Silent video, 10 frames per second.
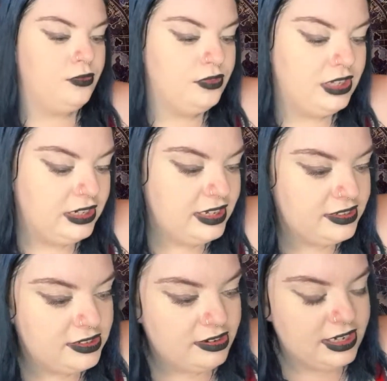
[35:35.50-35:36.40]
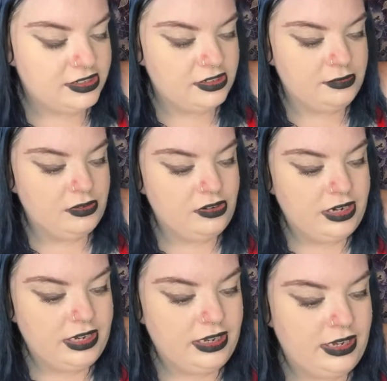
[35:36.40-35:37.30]
the next item
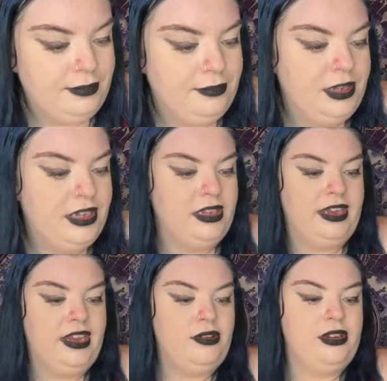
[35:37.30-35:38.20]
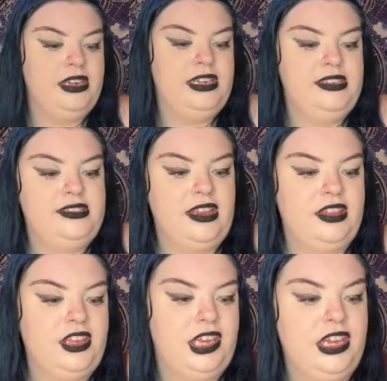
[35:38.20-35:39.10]
I am picking out is
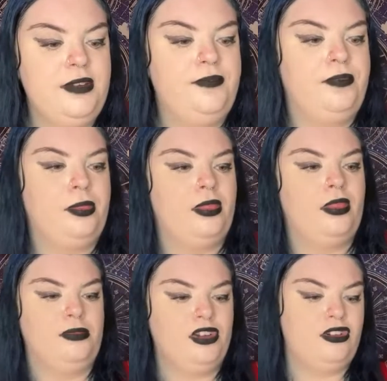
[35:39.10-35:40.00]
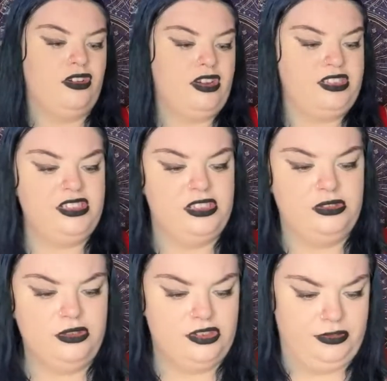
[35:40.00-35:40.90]
the... Oh my God, guys, this is
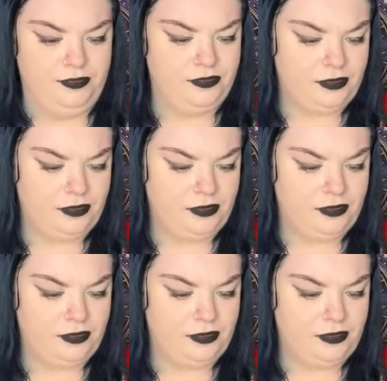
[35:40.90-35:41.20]
awesome.